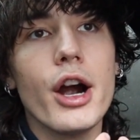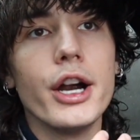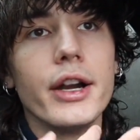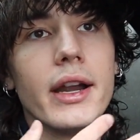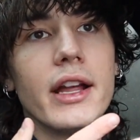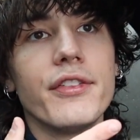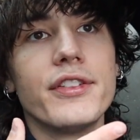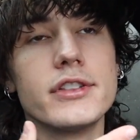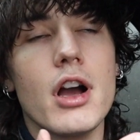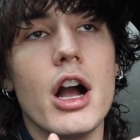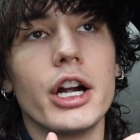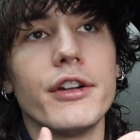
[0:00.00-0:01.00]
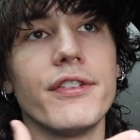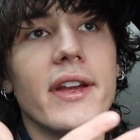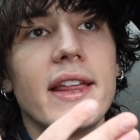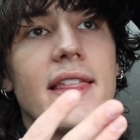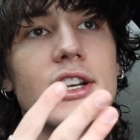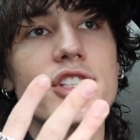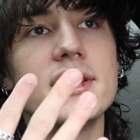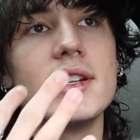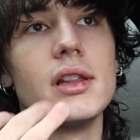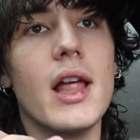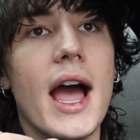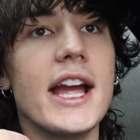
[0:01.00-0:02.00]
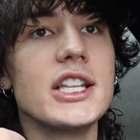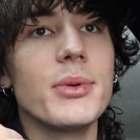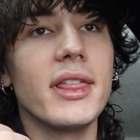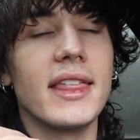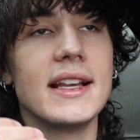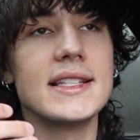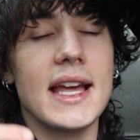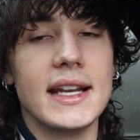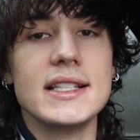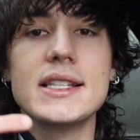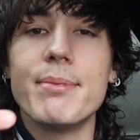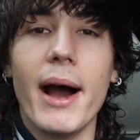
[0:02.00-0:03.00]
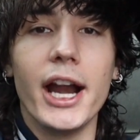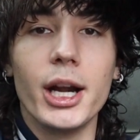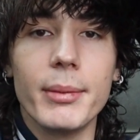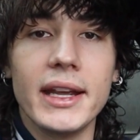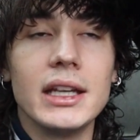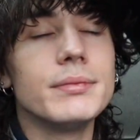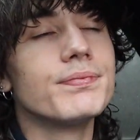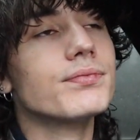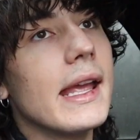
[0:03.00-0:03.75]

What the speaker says: art and photography that just aligns with things that inspire me.